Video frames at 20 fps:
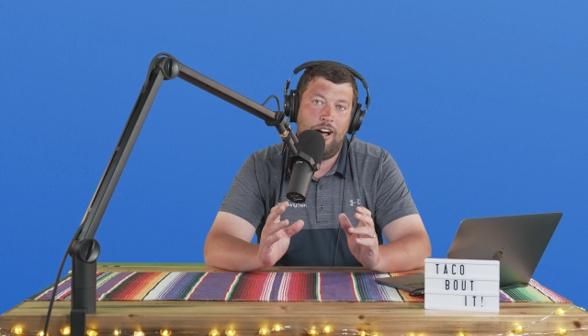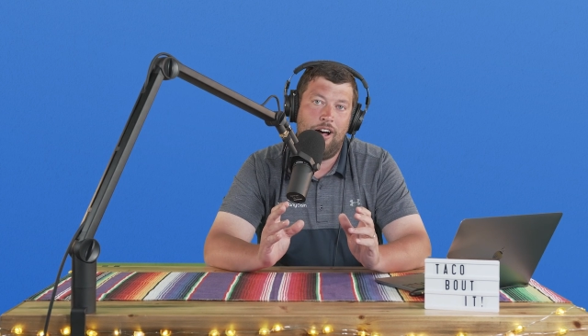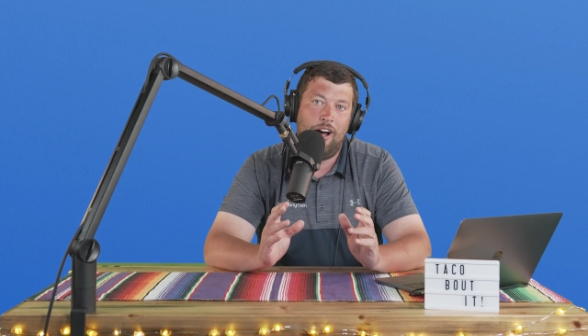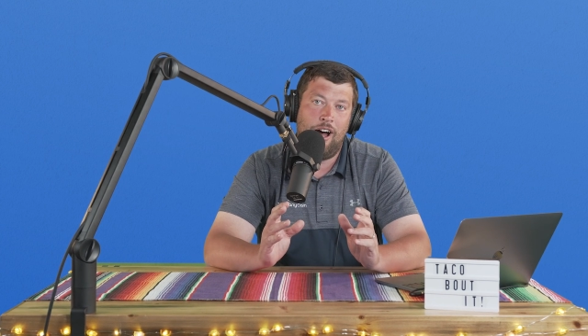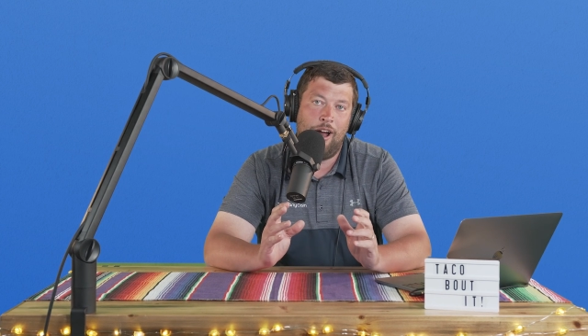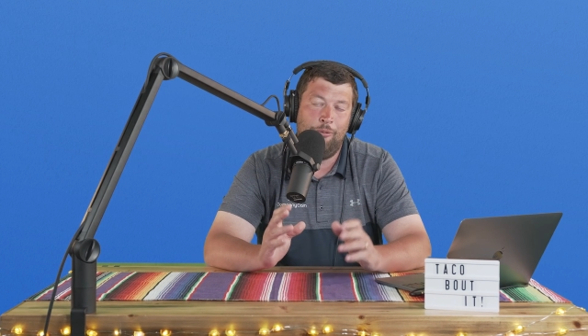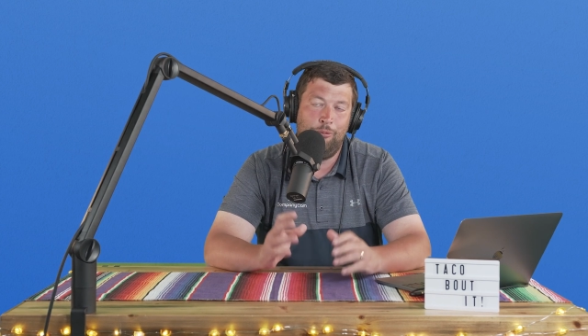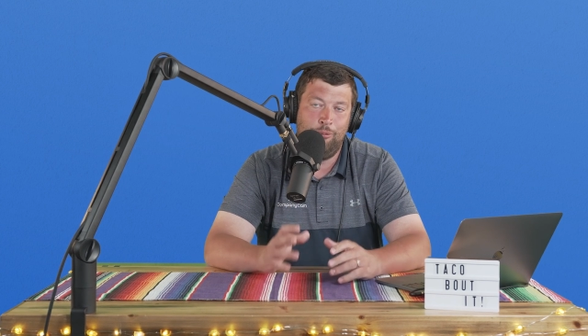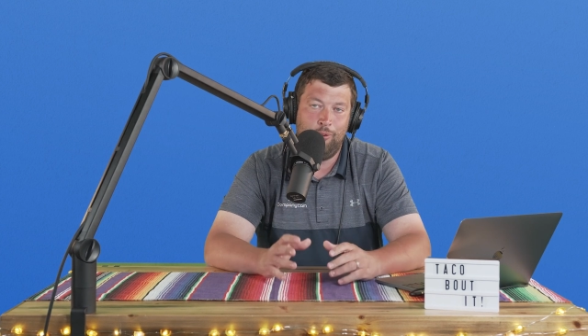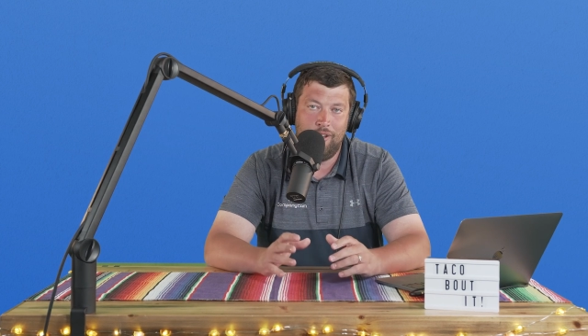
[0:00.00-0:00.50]

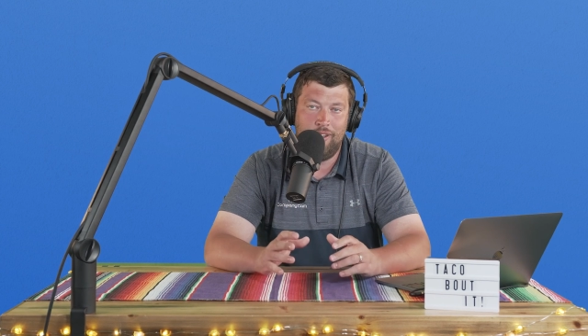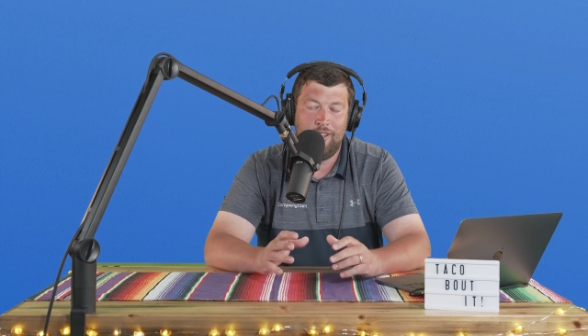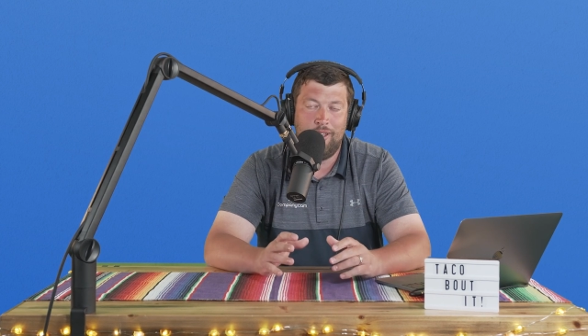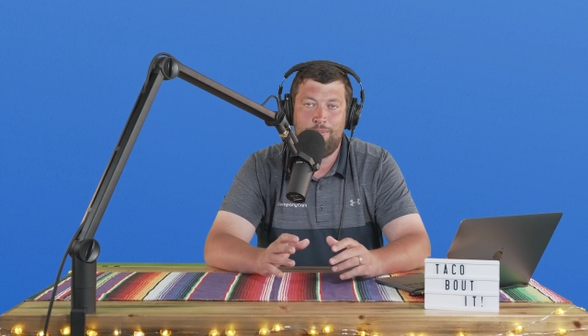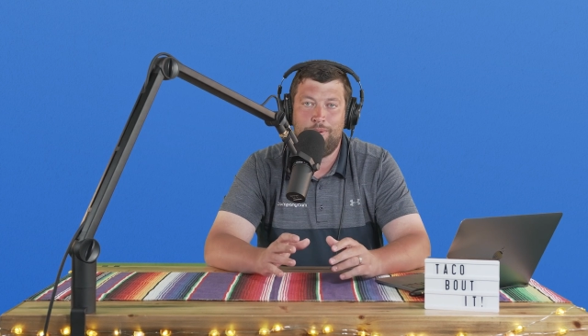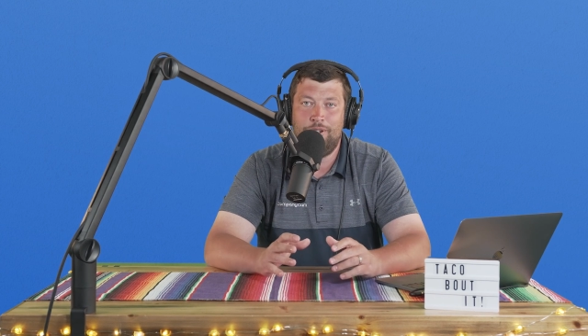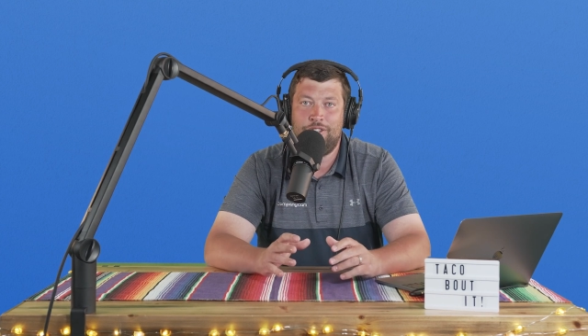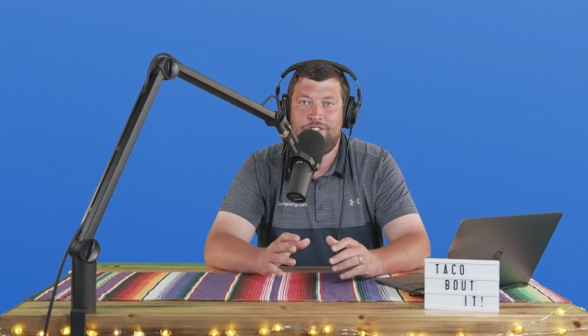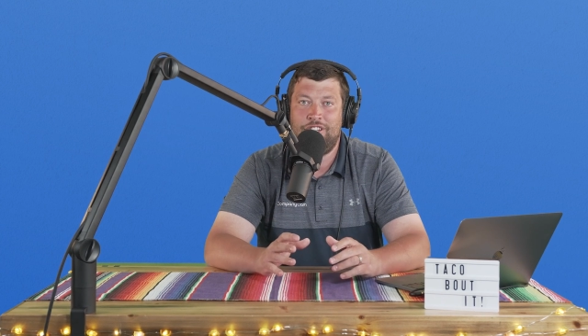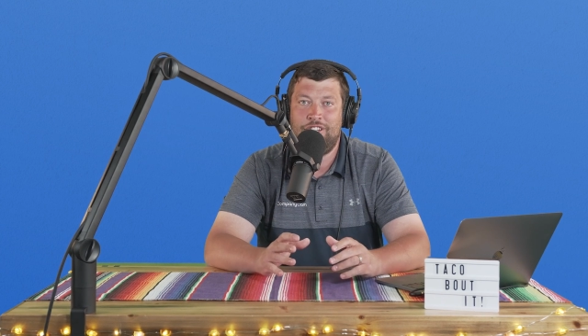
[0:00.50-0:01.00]
I really
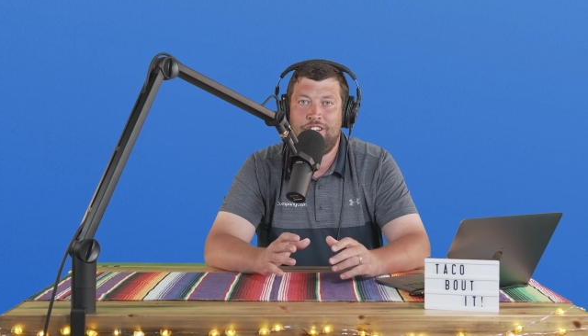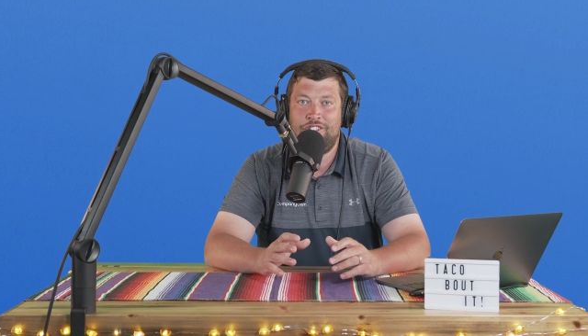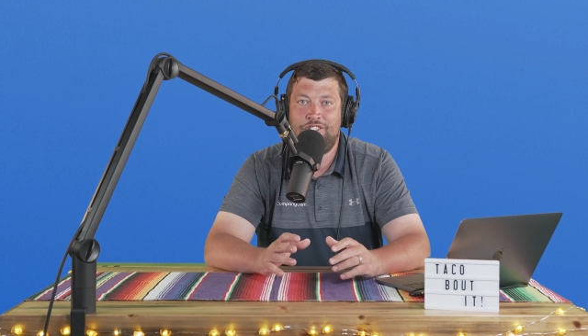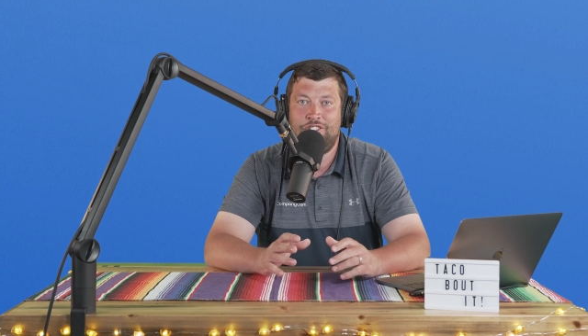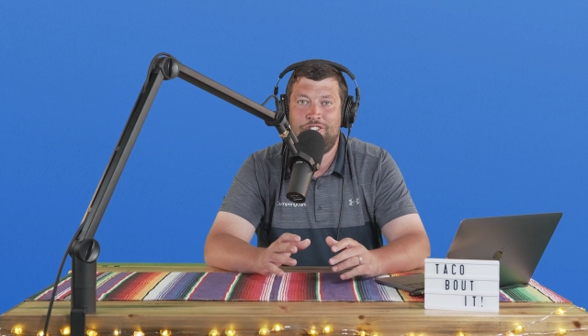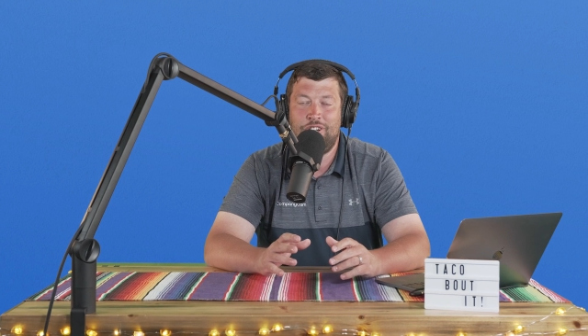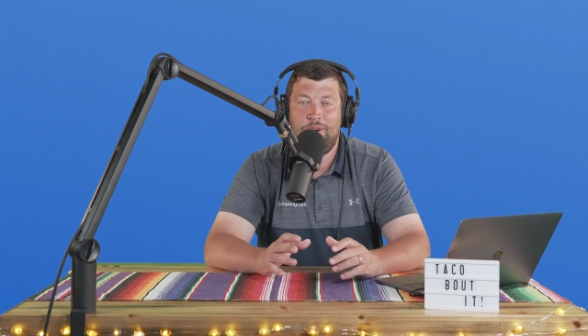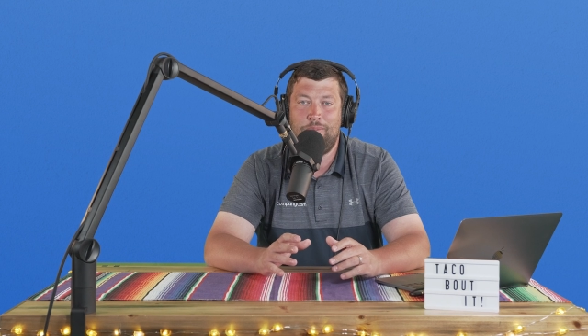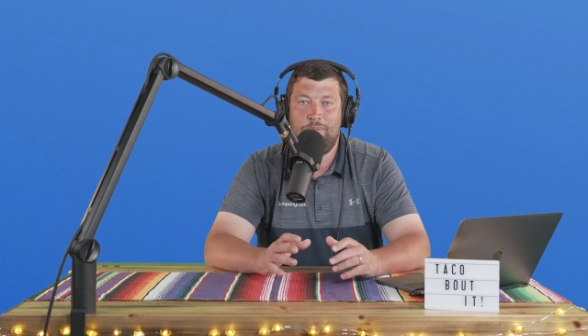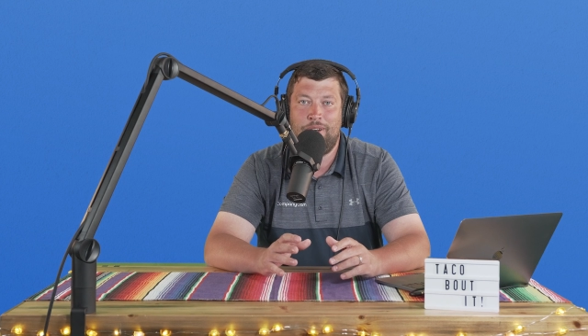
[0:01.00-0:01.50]
appreciate you
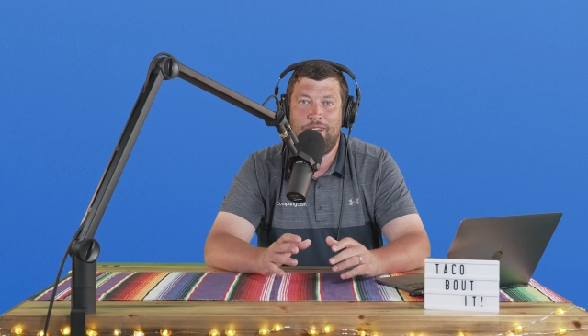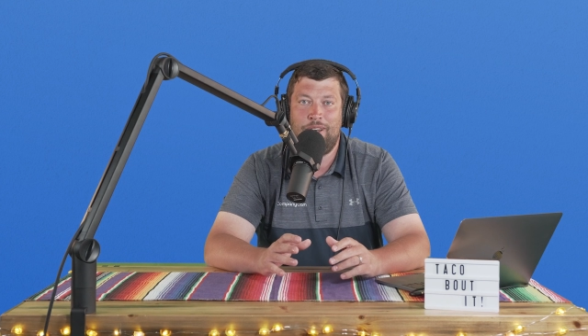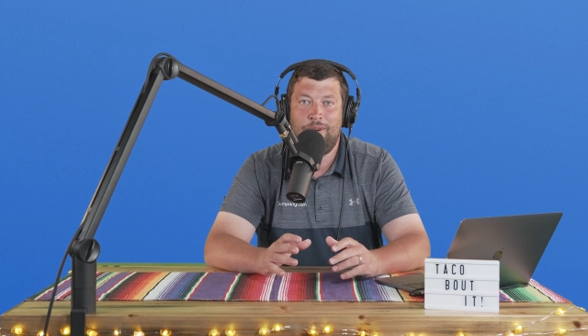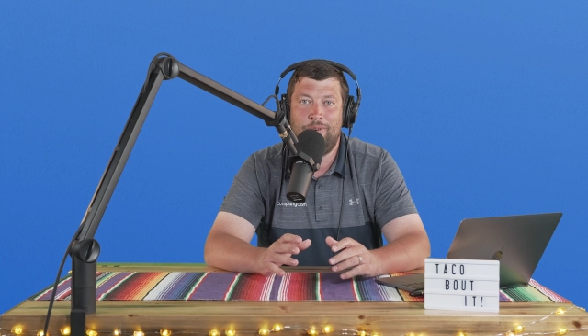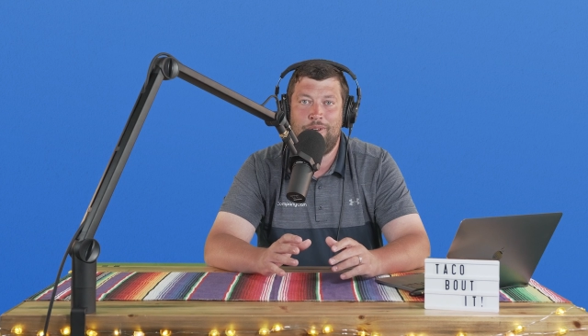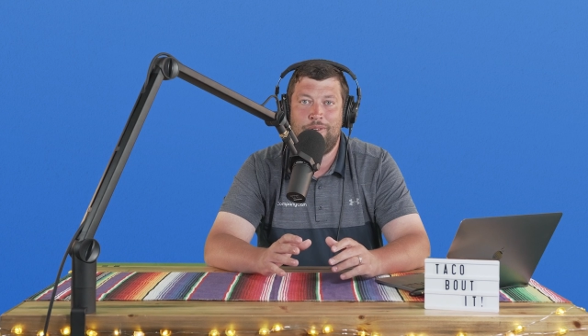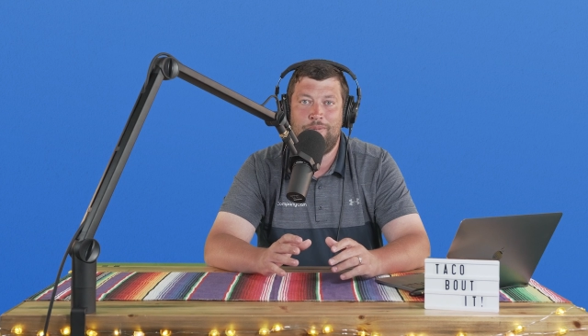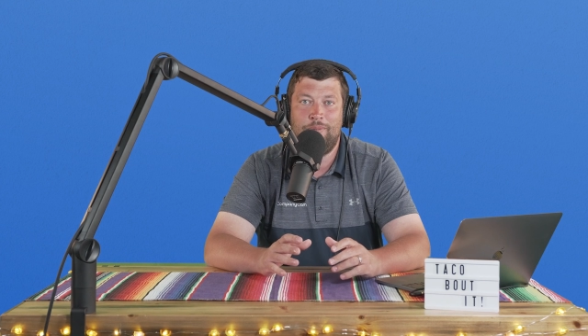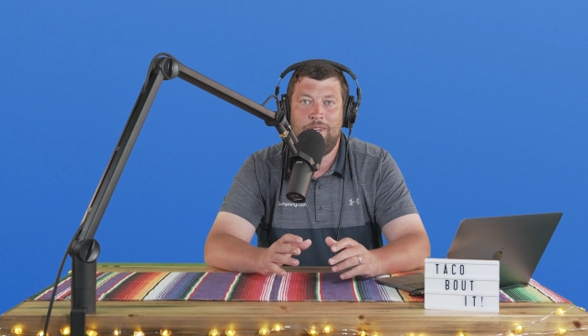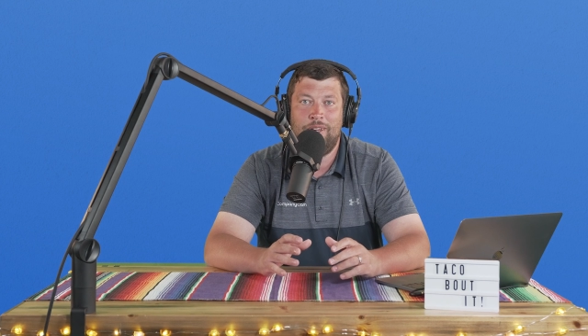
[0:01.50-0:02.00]
jumping in
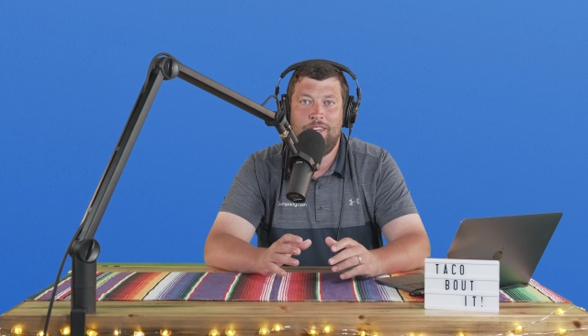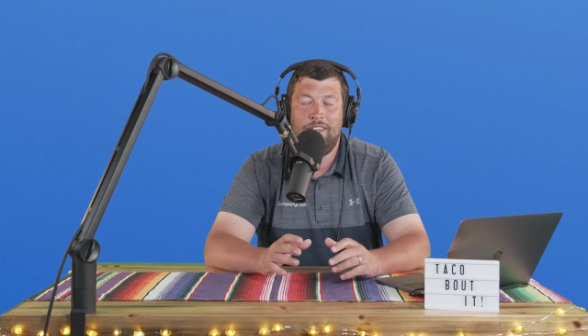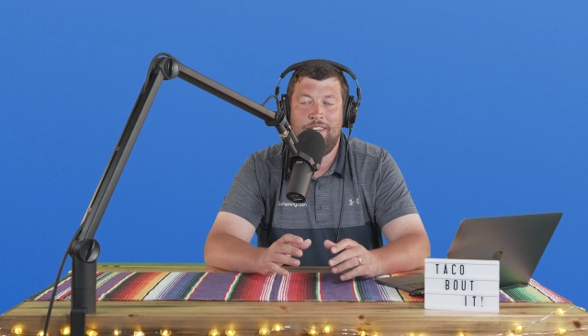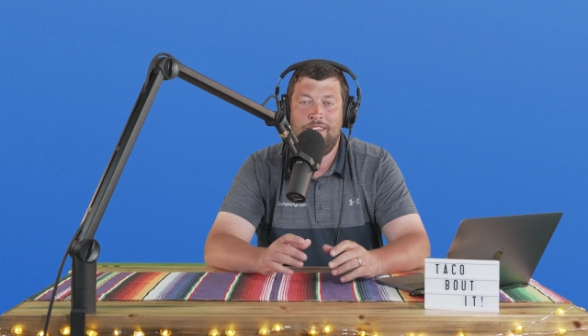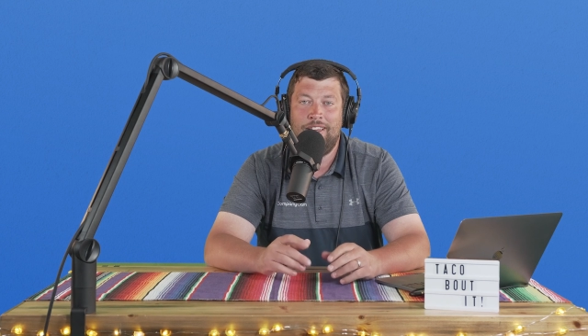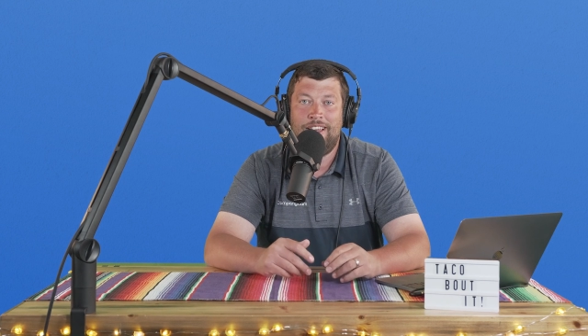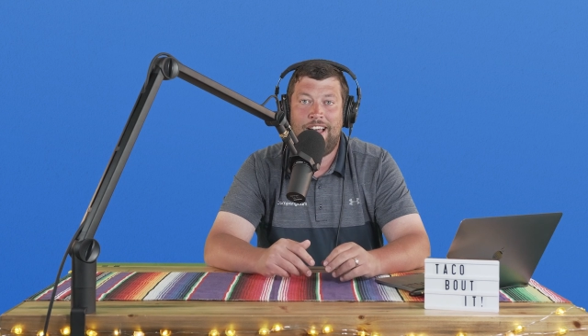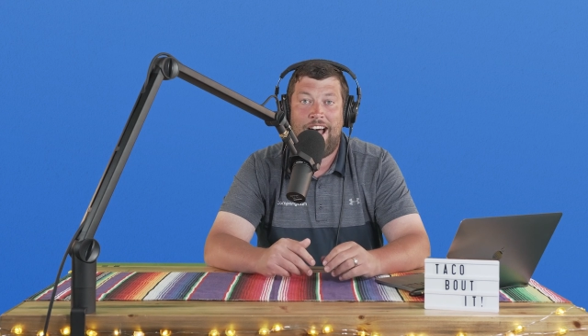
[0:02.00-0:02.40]
with me.